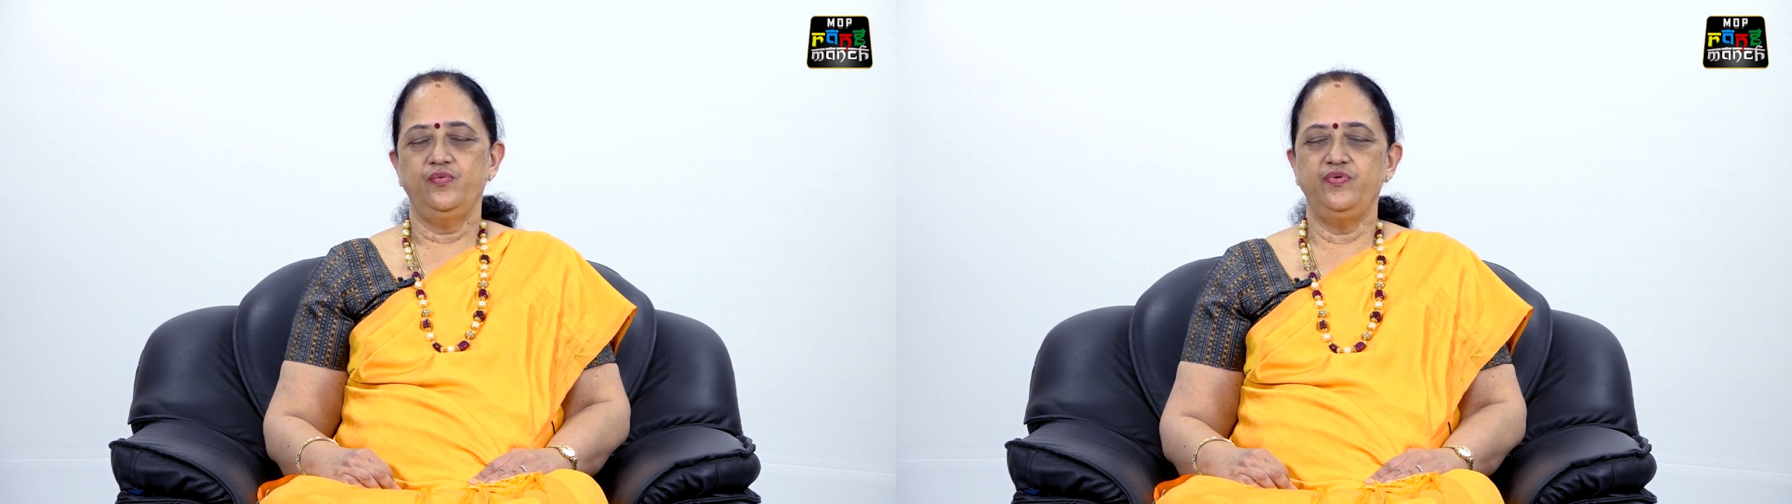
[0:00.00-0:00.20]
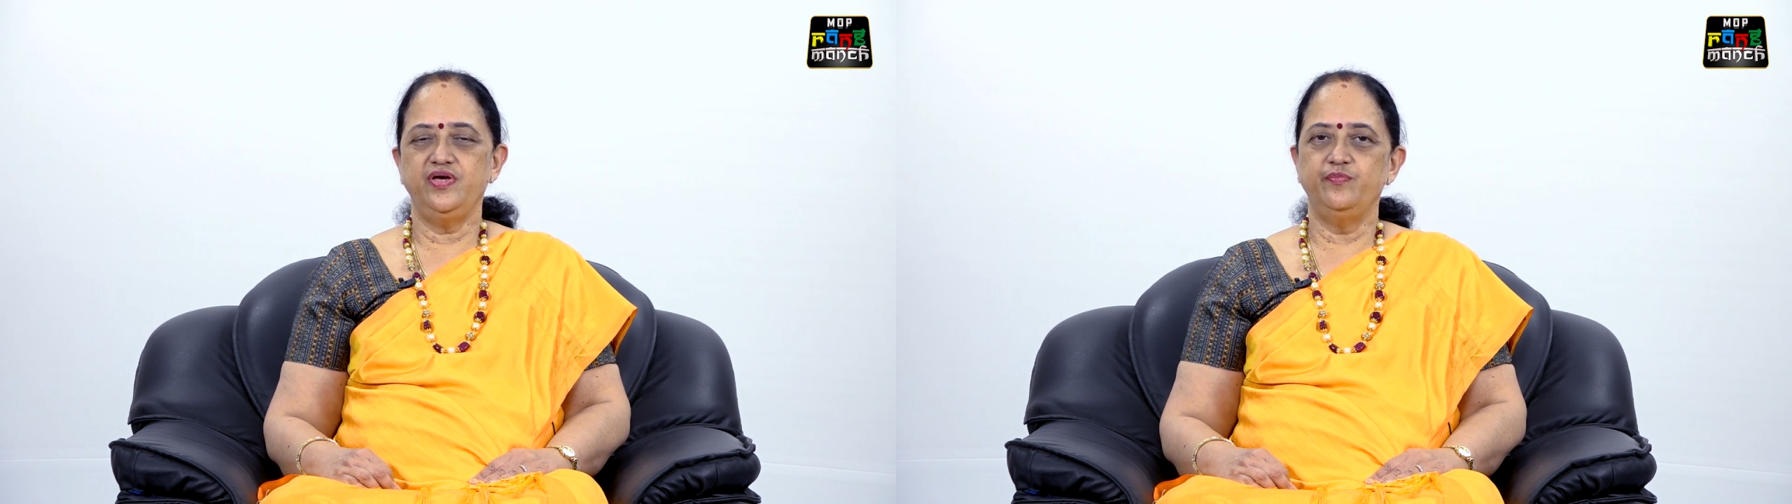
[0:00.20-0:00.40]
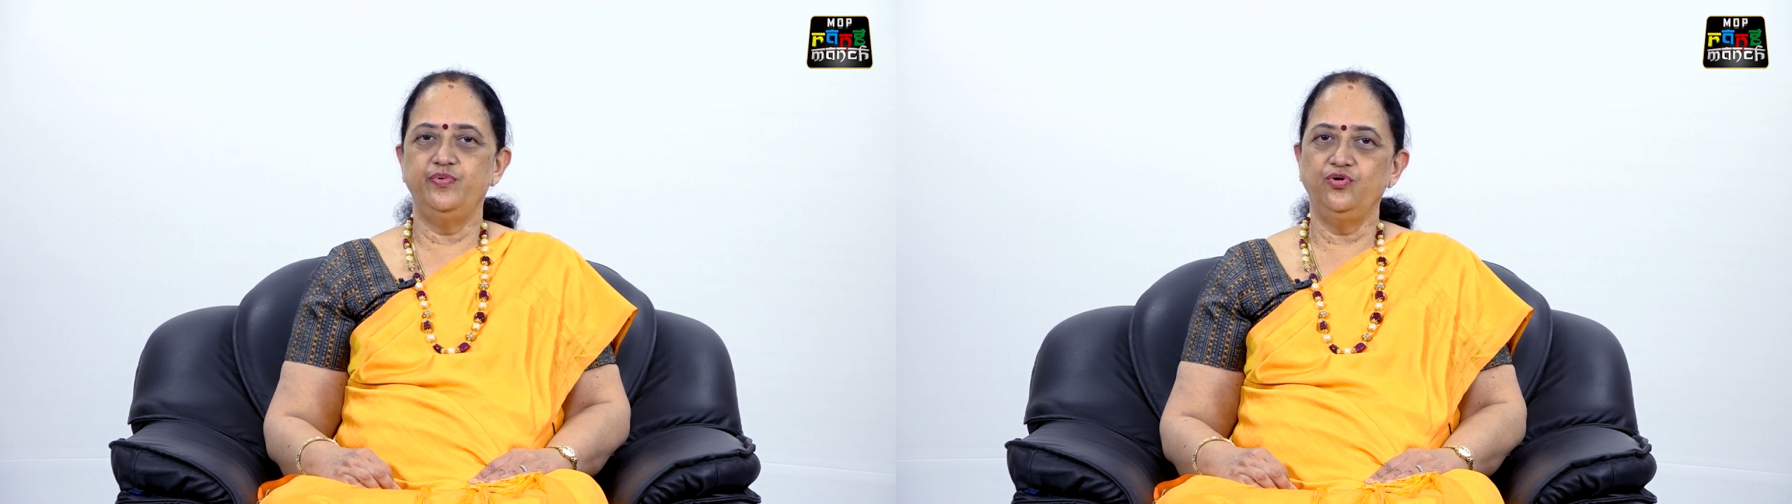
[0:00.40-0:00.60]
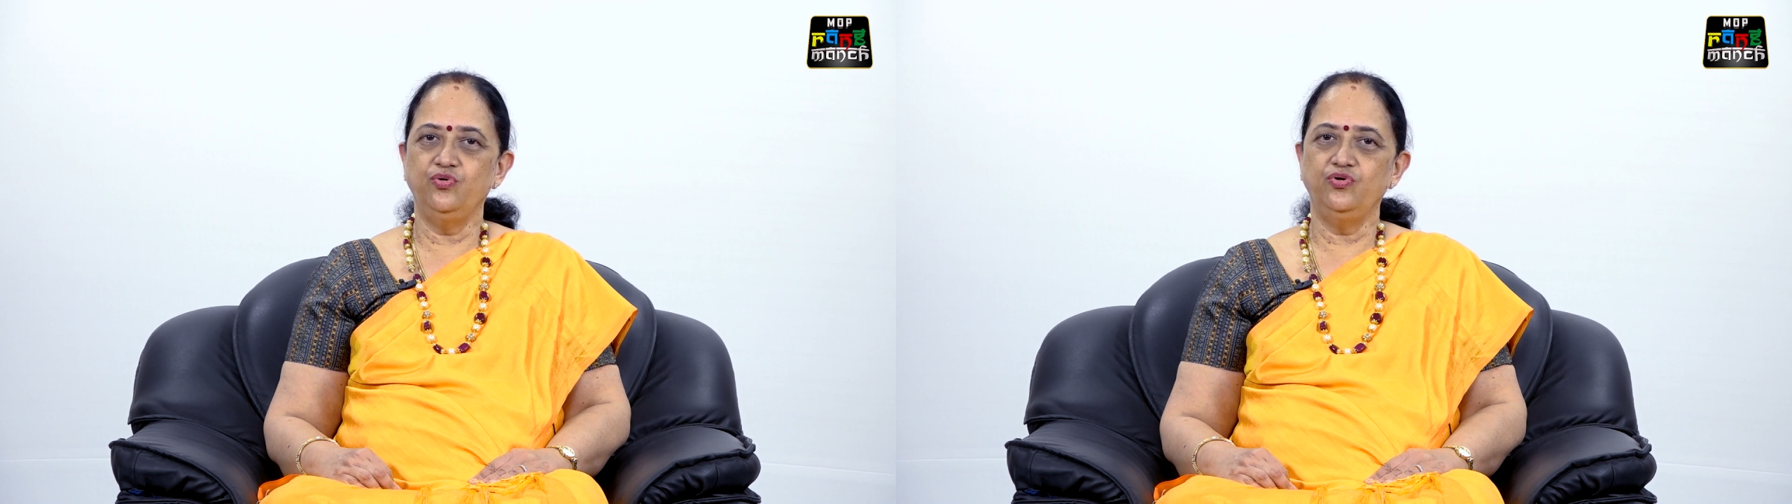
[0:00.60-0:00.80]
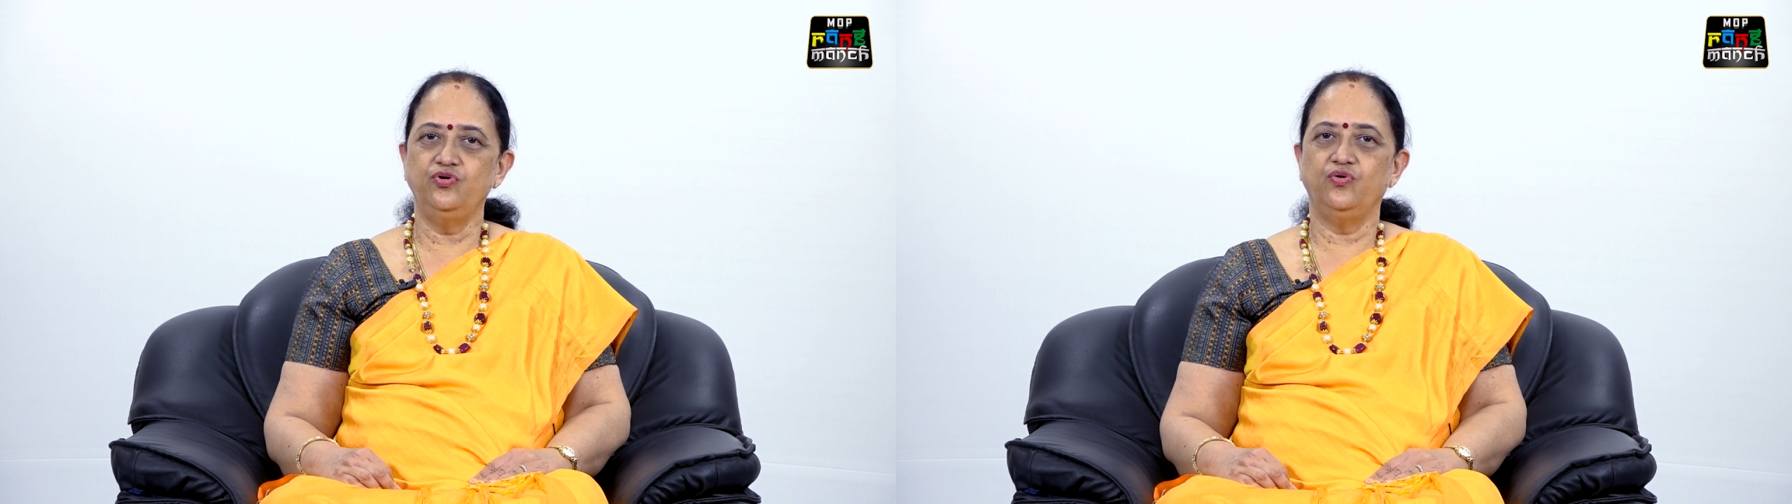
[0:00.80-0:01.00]
we
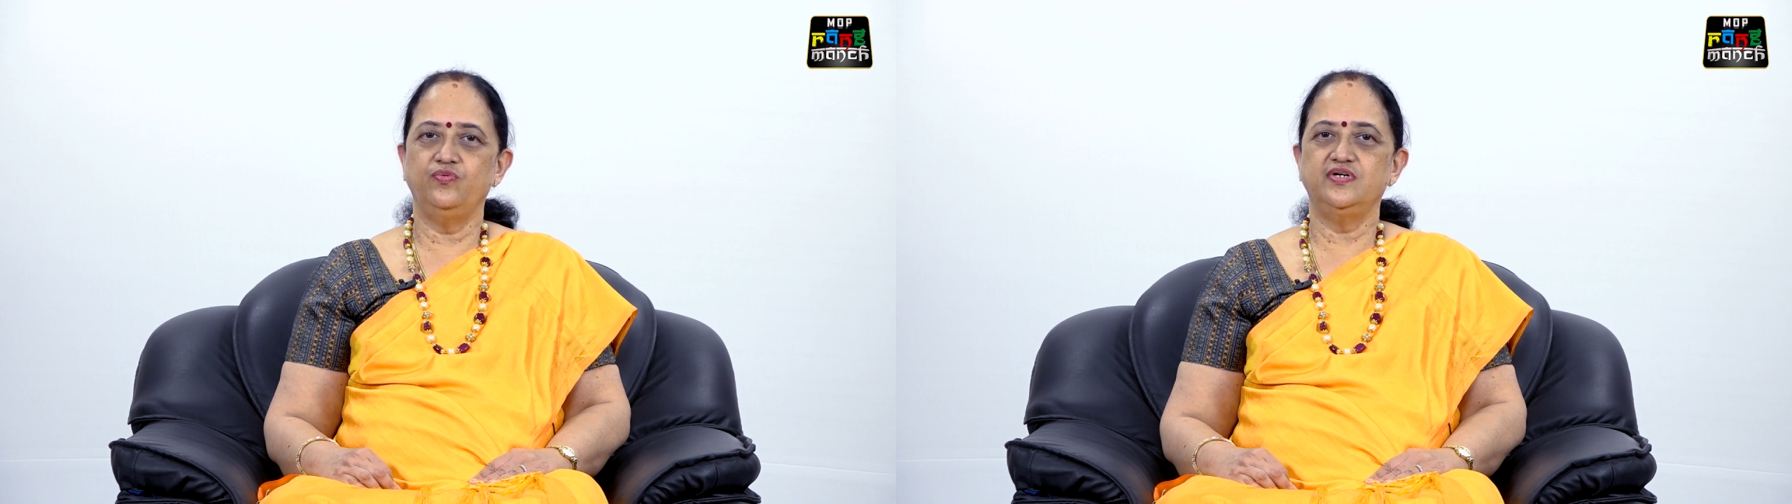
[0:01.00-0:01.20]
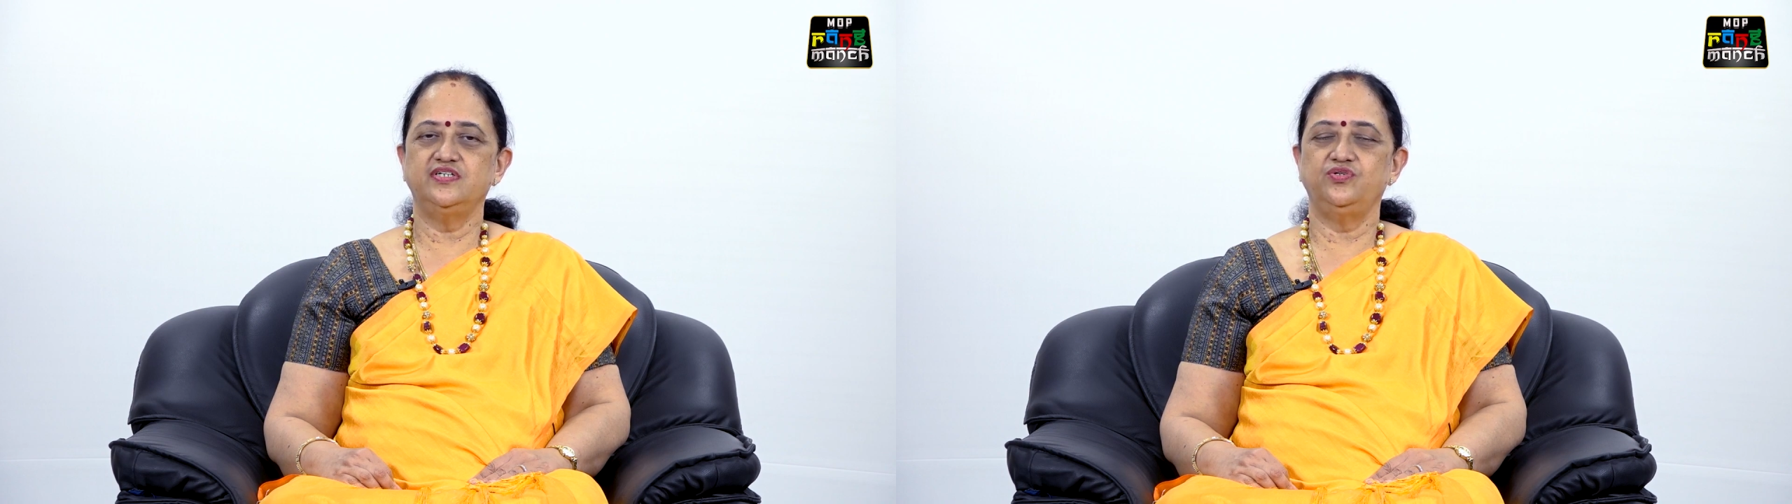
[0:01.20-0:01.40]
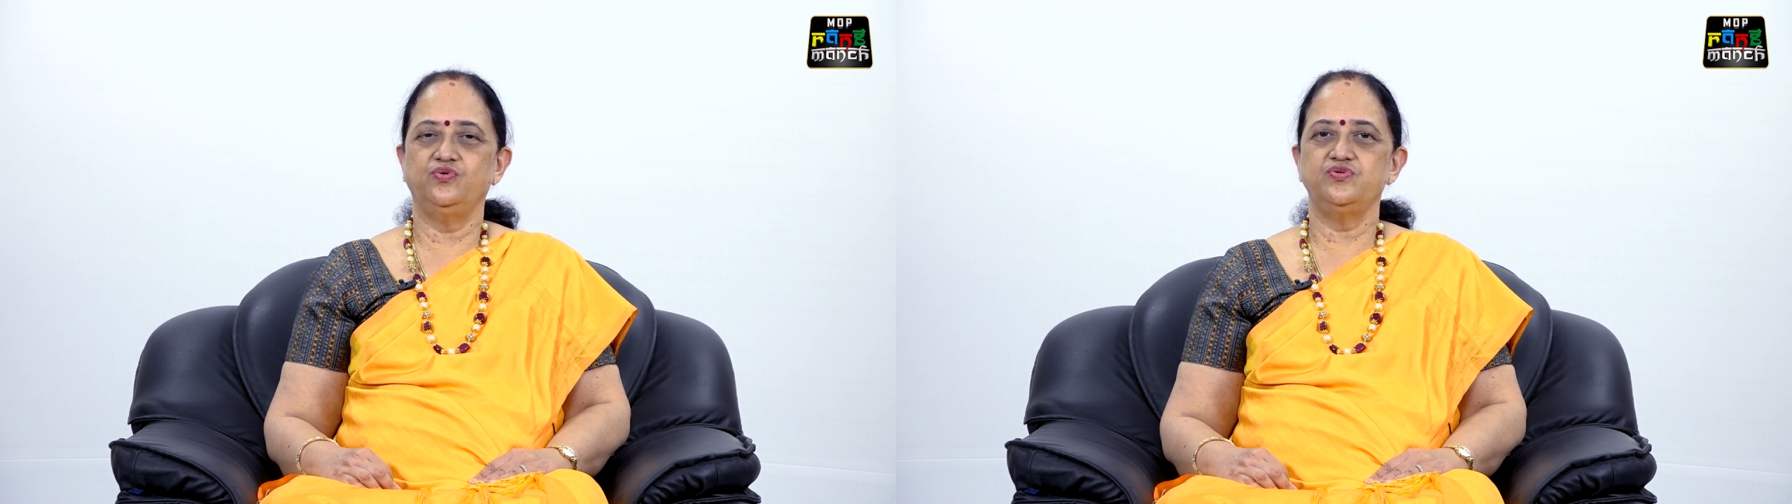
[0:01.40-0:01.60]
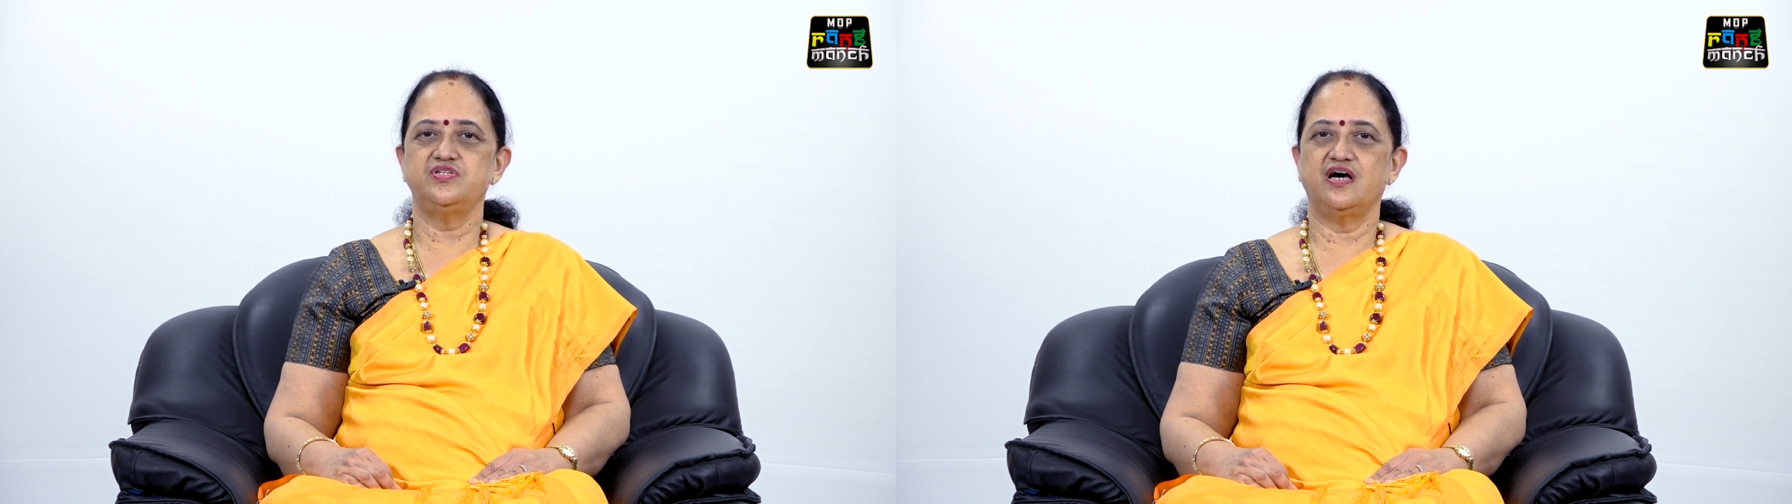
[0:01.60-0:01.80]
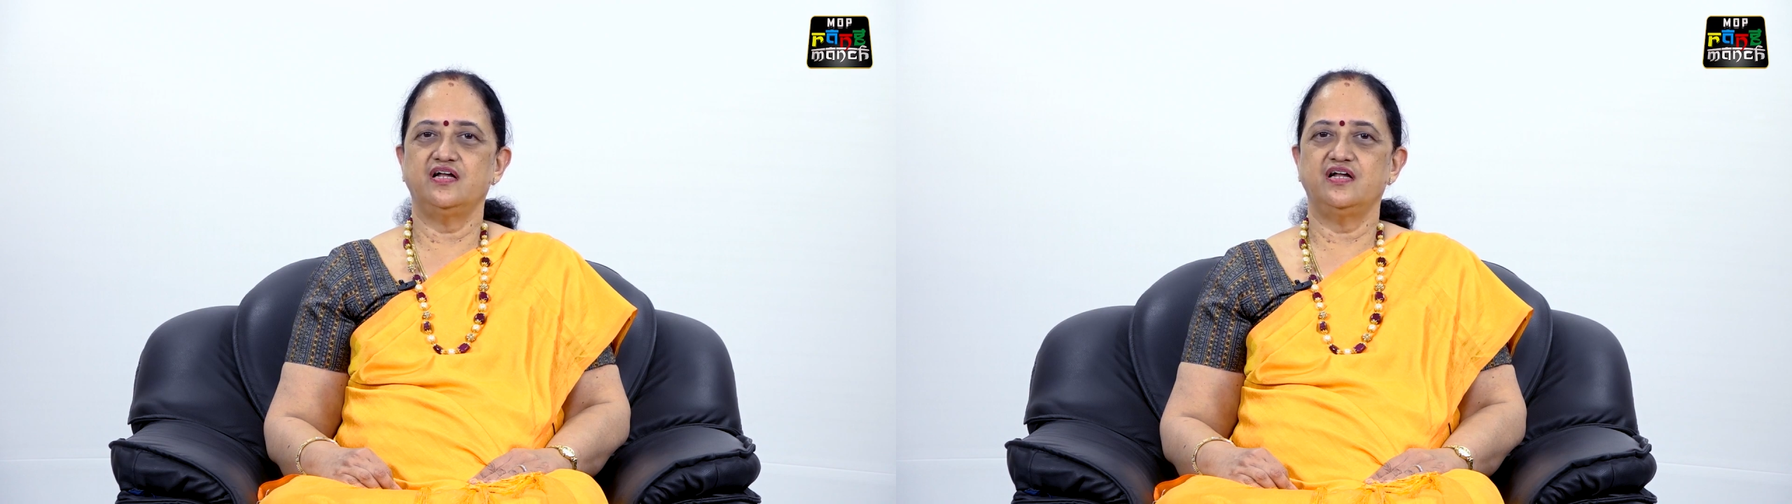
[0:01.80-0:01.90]
brood over those